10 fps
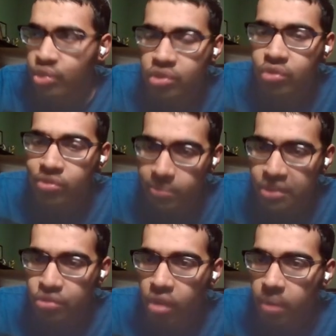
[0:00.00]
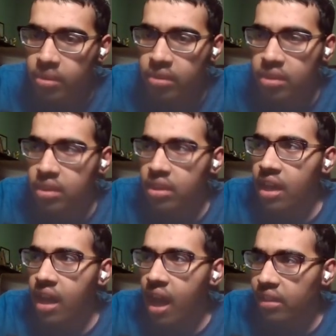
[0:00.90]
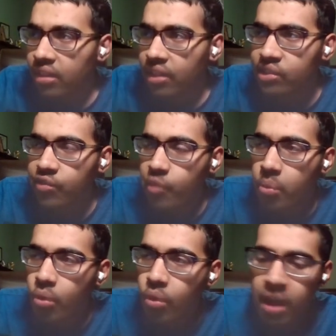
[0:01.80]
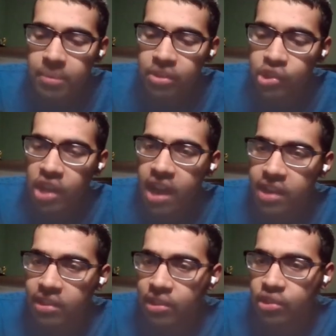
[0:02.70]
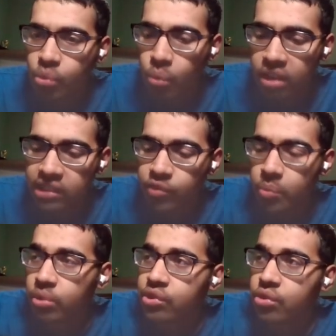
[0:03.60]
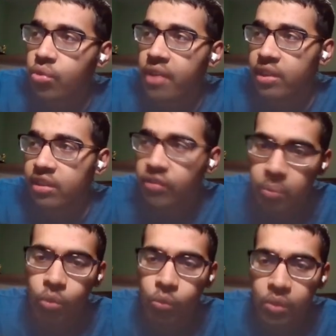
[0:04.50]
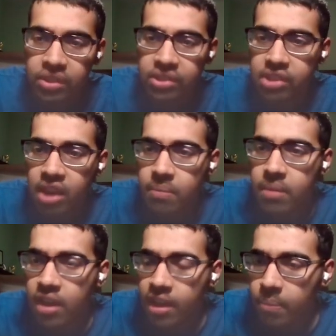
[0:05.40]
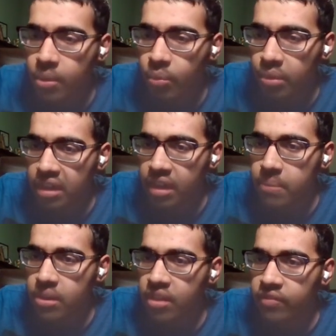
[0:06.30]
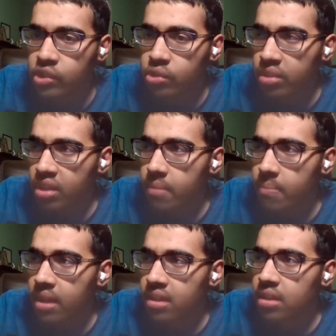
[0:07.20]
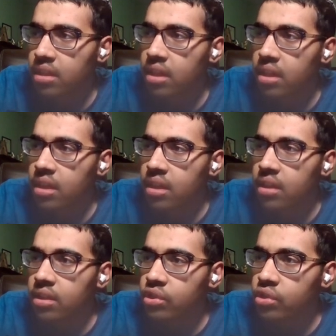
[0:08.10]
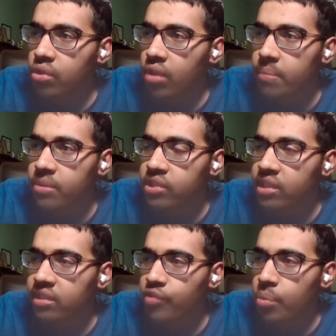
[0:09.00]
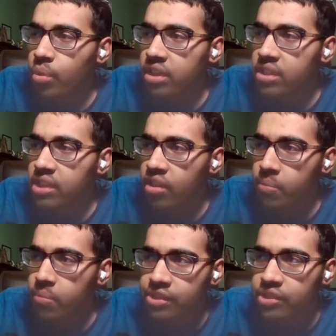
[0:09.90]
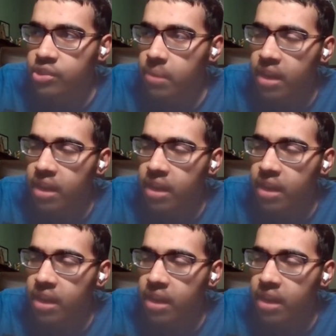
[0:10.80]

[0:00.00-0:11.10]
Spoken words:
going to do some late drama. Atalanta-Liverpool. I'm going to say Atalanta 1, Liverpool 2. I think Liverpool win this game, but it will not be enough to do the comeback. So I'm going to say Liverpool can take care of business, but I